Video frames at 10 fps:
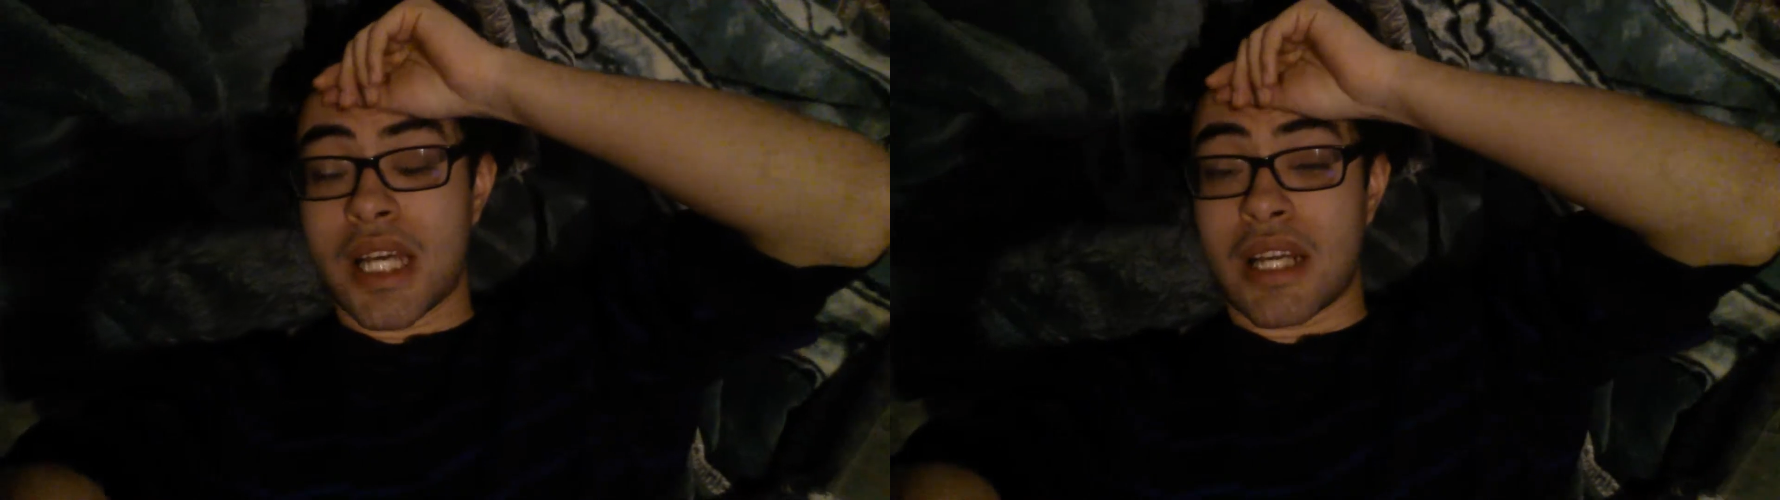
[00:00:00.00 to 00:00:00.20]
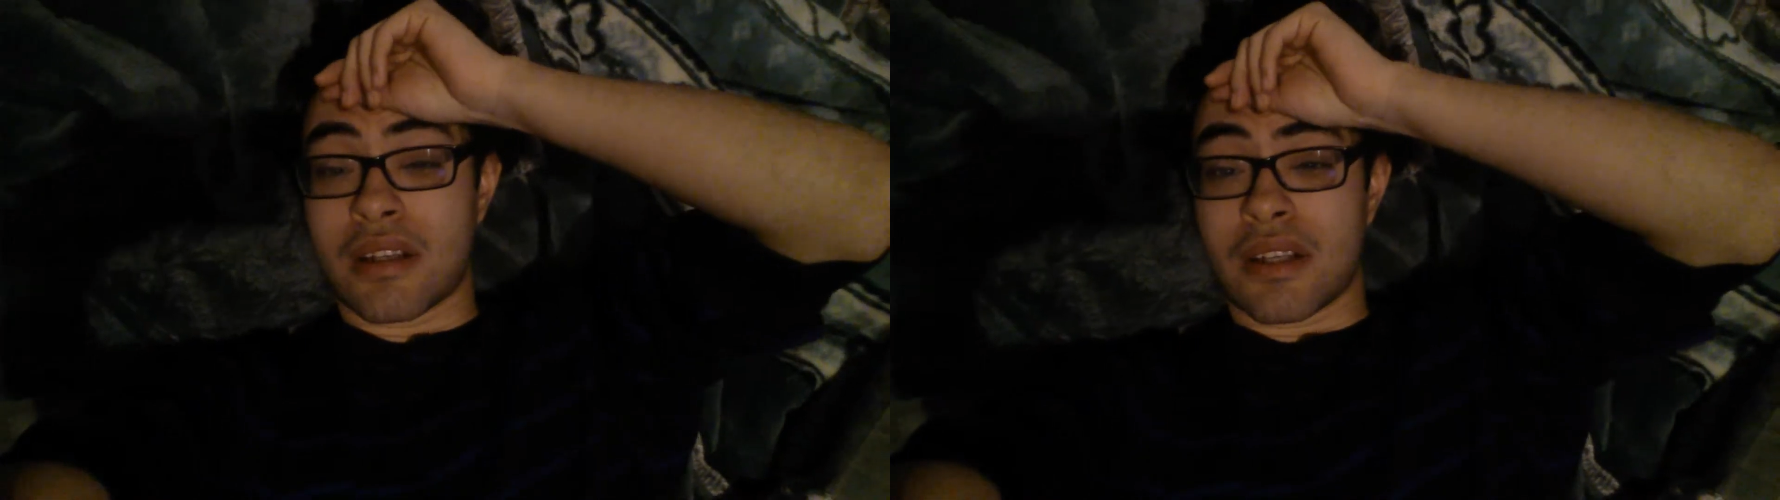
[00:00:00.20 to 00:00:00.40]

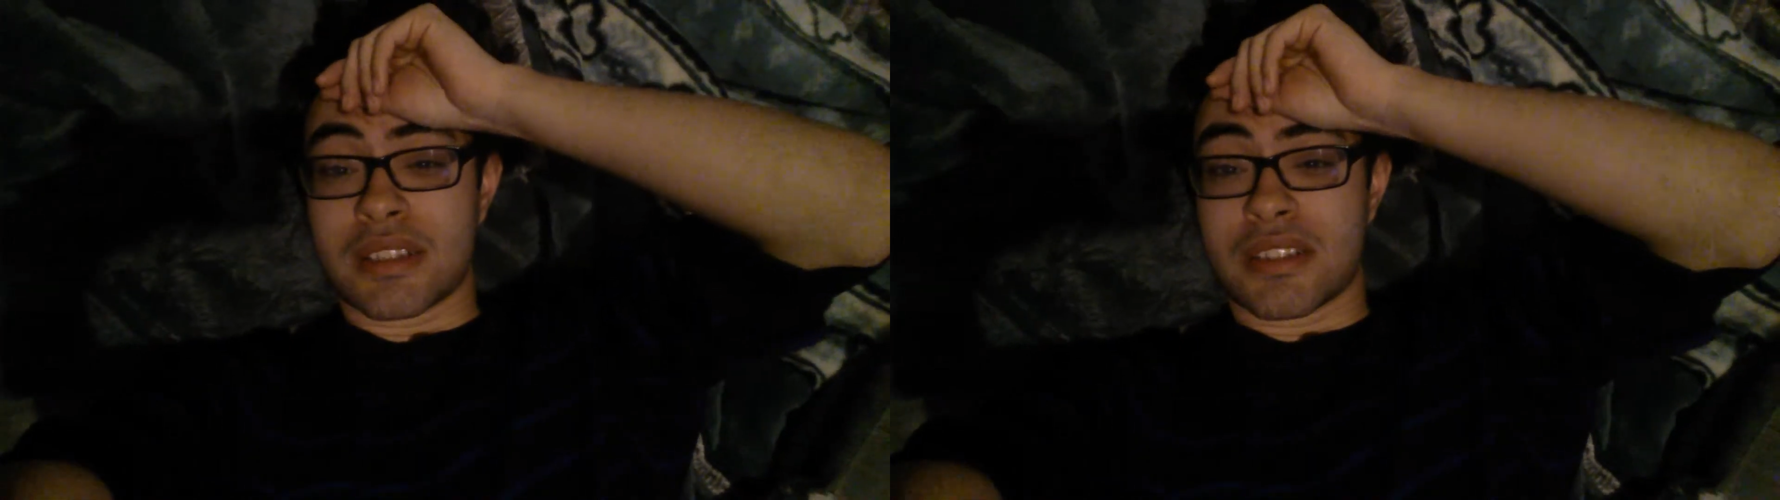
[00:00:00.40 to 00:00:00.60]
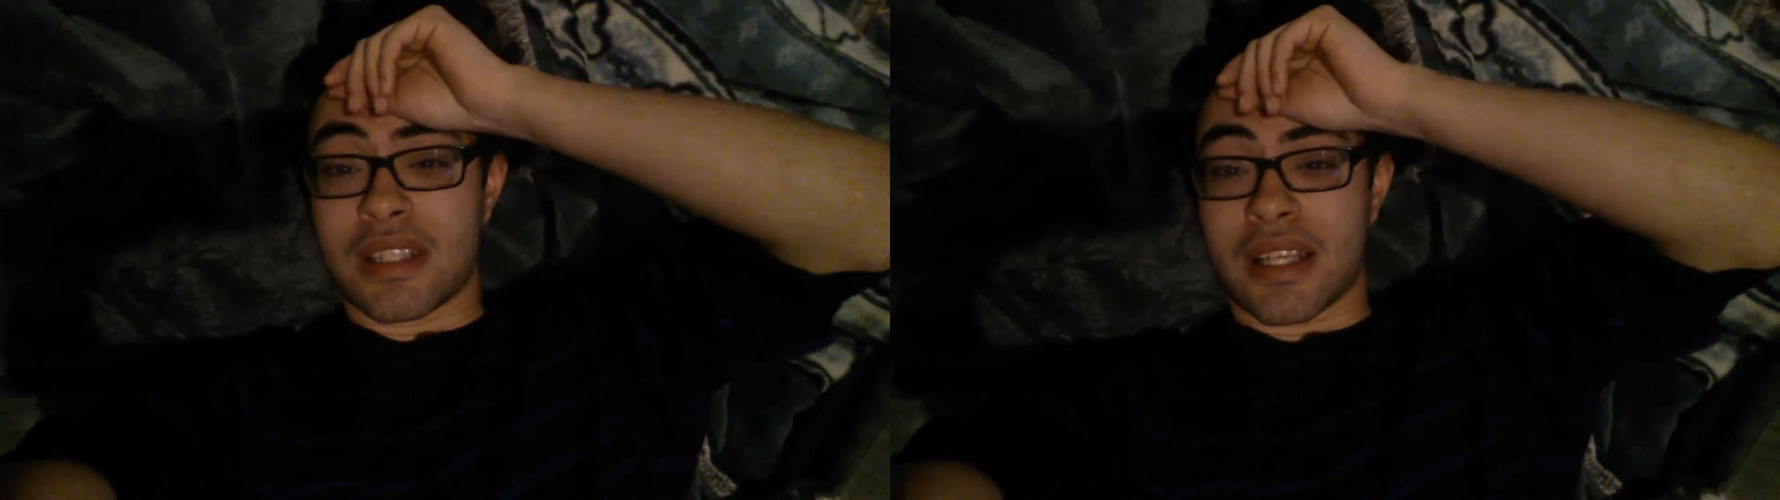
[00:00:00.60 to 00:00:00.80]
I don't know I
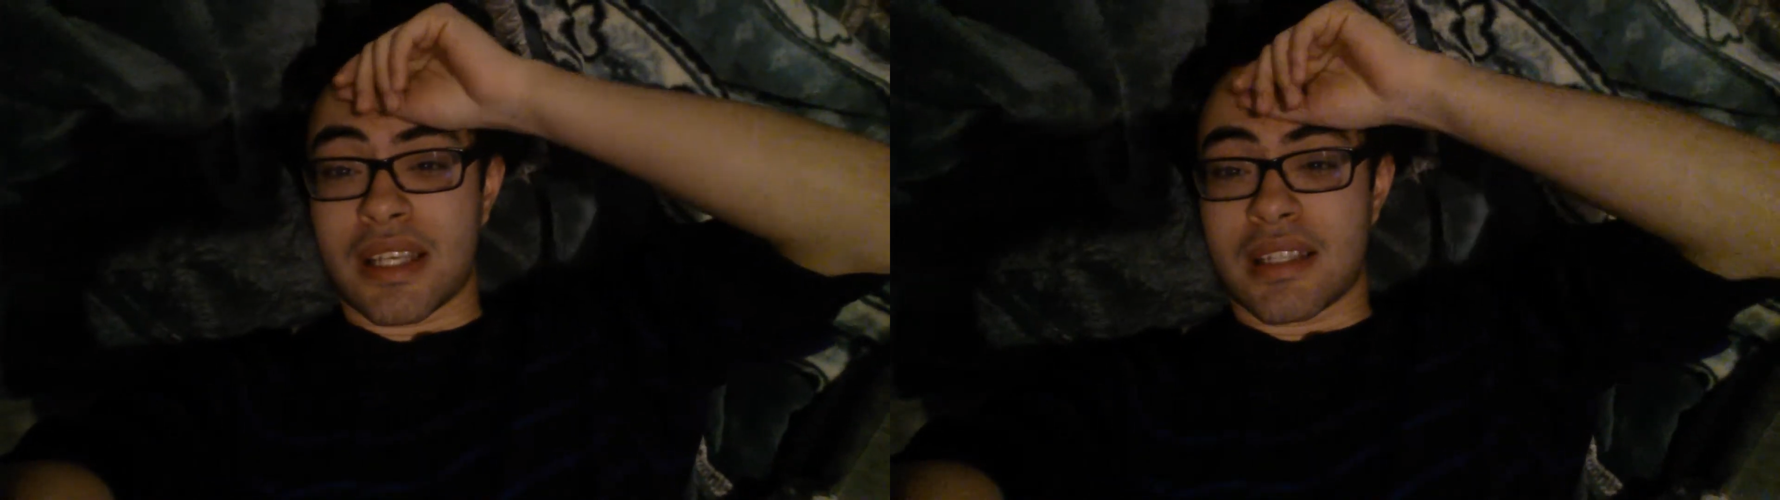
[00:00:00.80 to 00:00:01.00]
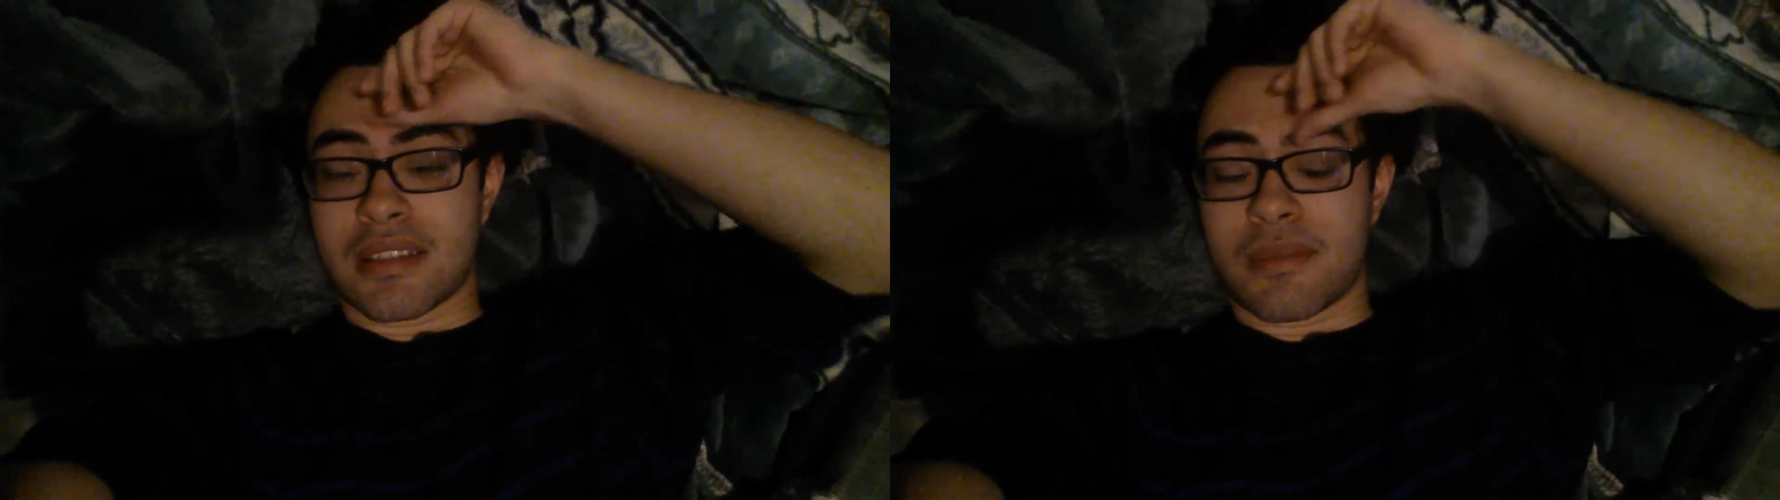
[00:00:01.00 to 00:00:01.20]
just didn't
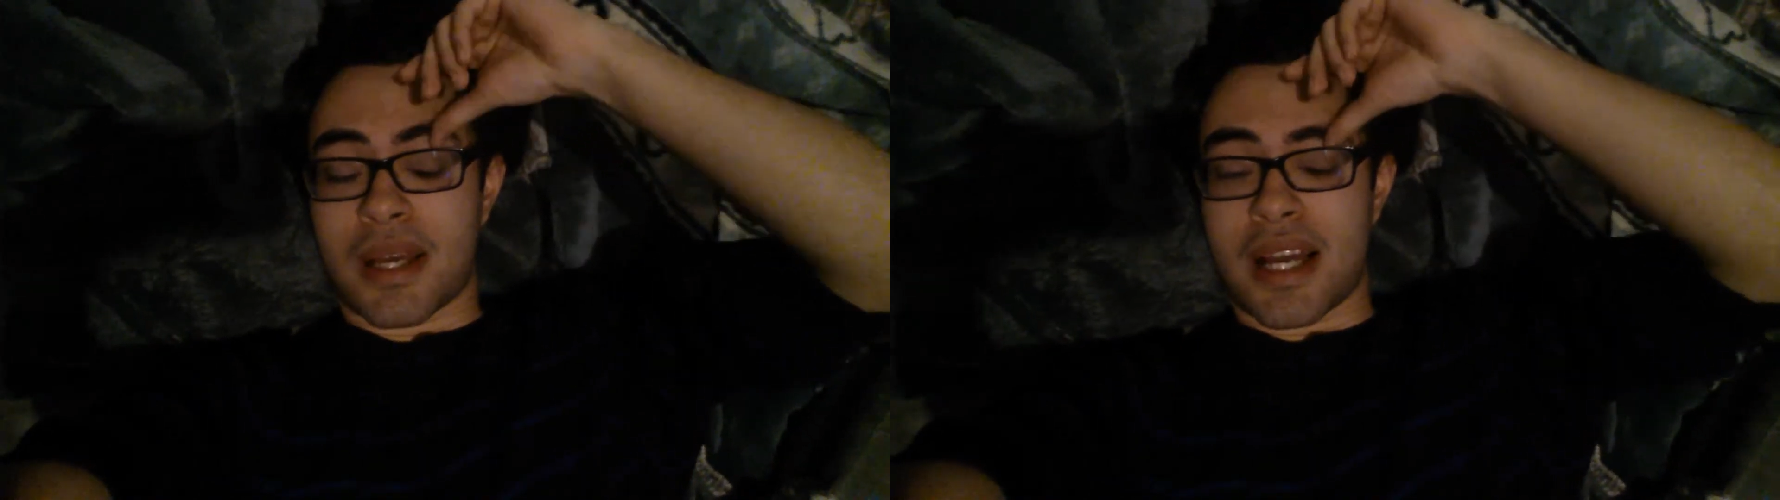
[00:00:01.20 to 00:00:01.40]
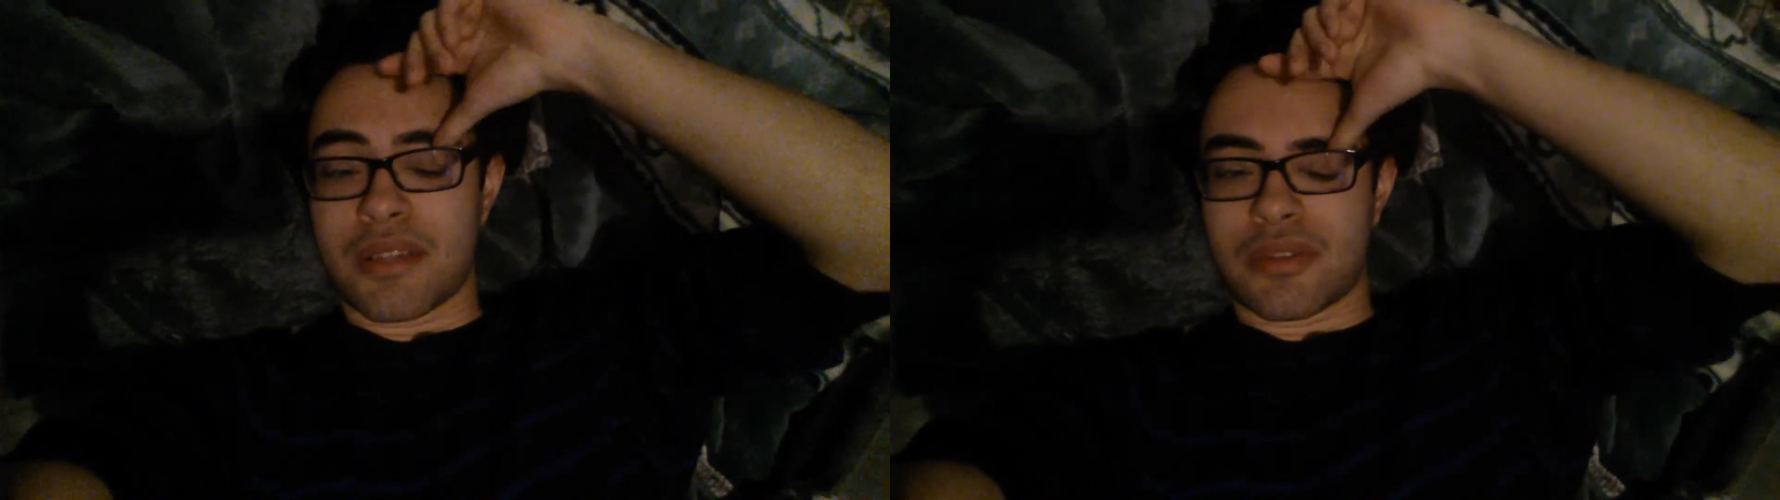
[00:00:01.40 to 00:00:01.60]
like it because then
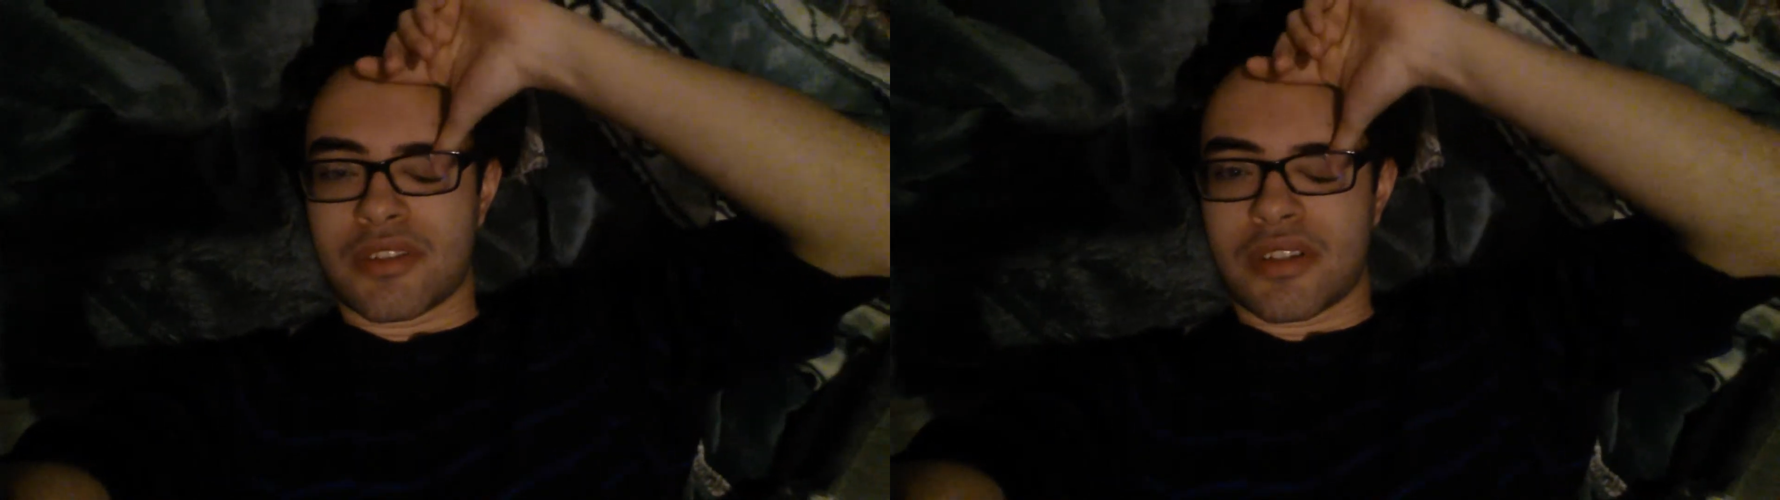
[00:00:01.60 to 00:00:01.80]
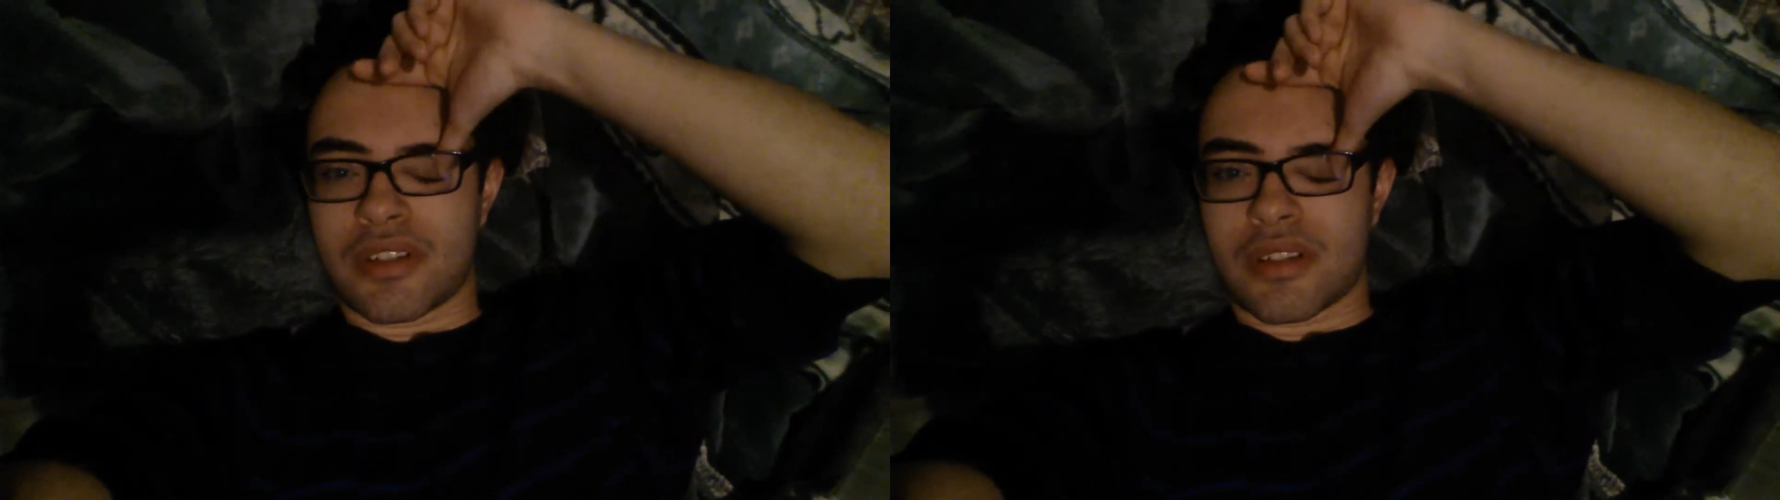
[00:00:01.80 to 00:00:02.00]
my eyes would
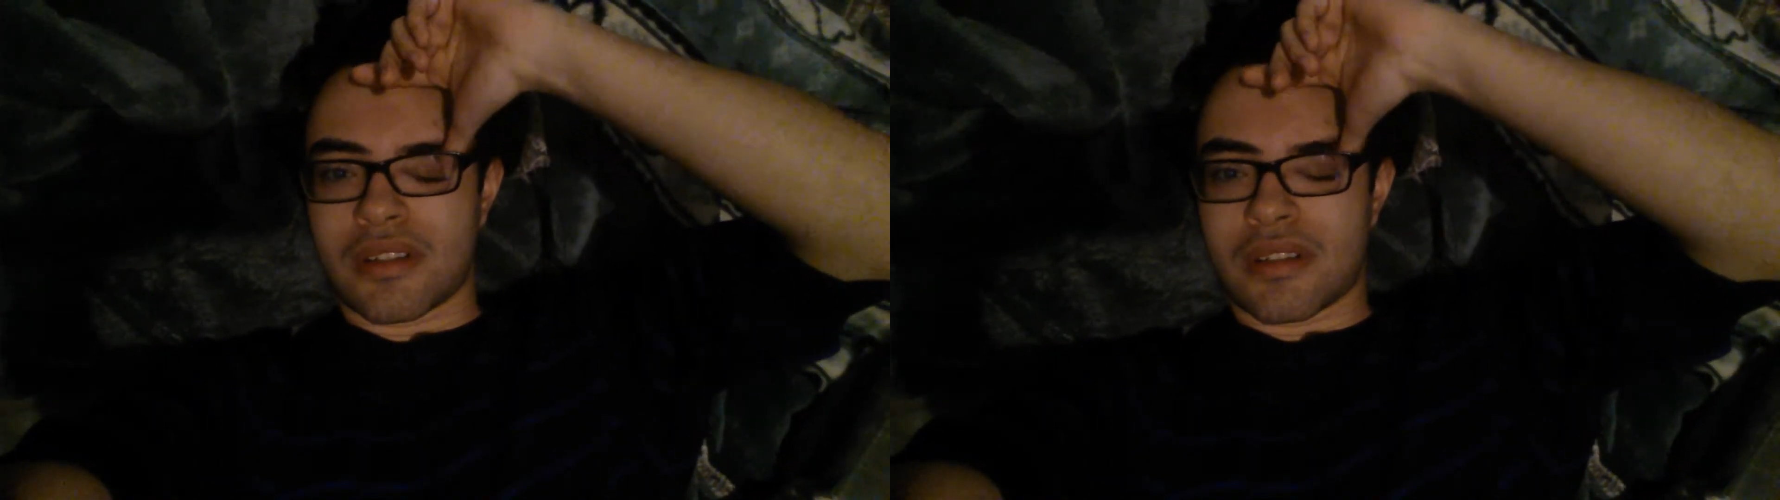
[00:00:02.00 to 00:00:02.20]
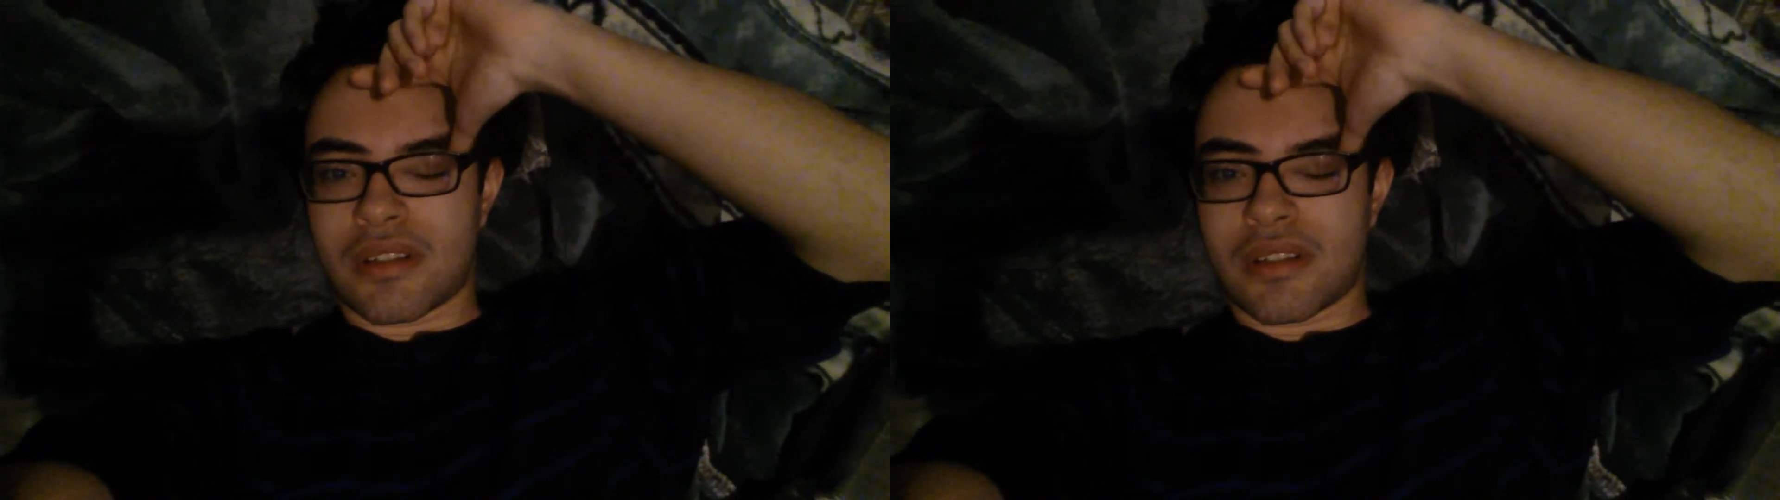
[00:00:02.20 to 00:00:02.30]
start